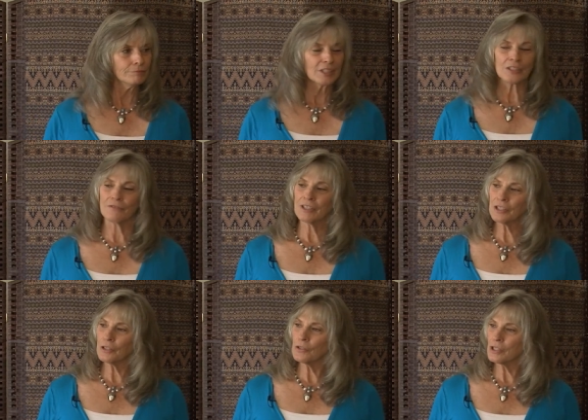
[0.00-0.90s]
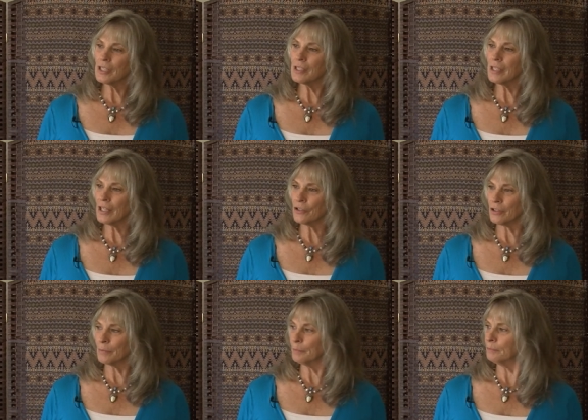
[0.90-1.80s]
It's a physical
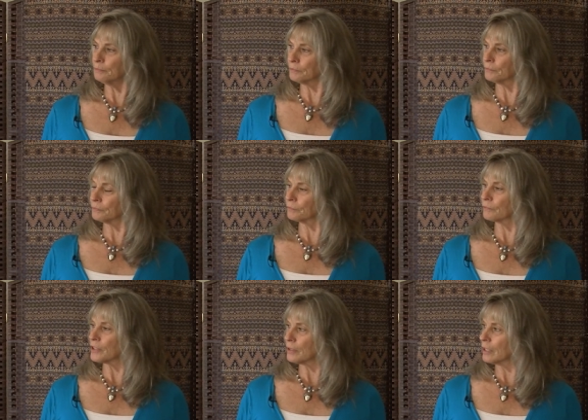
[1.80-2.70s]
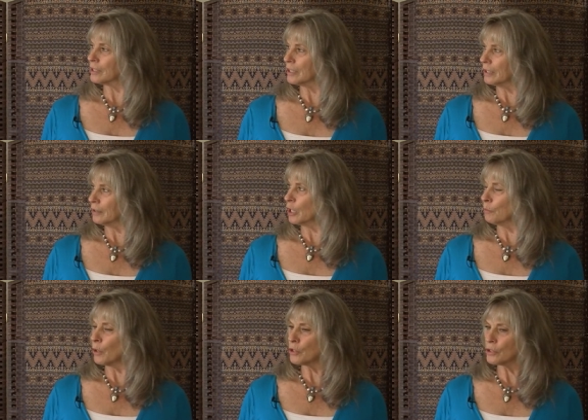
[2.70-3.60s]
sensation. It's an
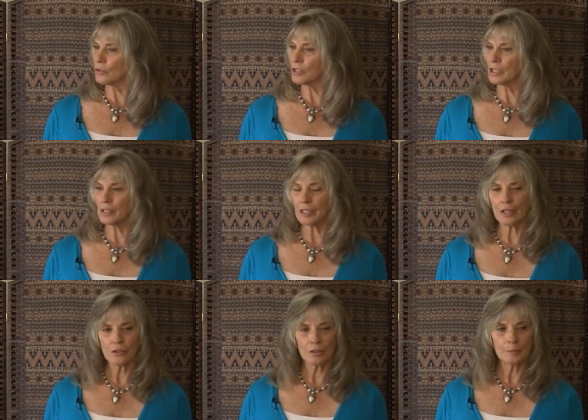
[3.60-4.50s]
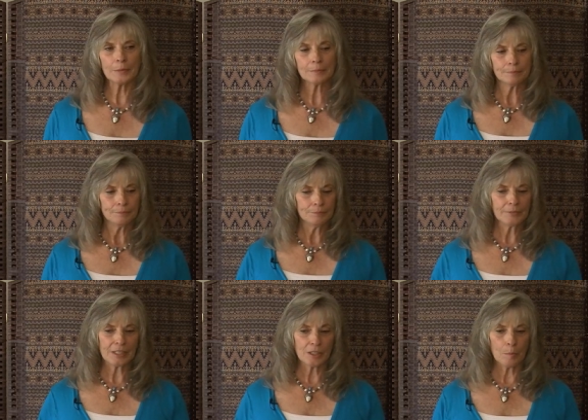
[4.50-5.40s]
emotional sensation.
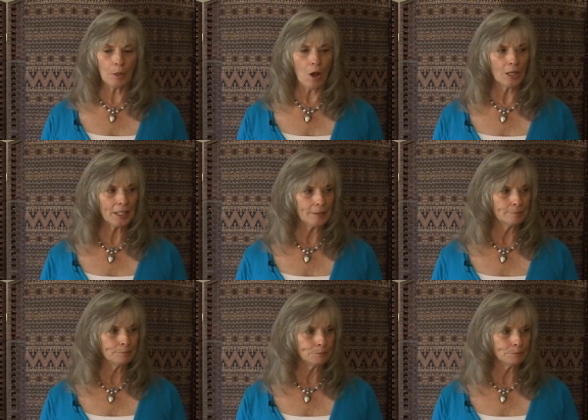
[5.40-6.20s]
It's a blocking.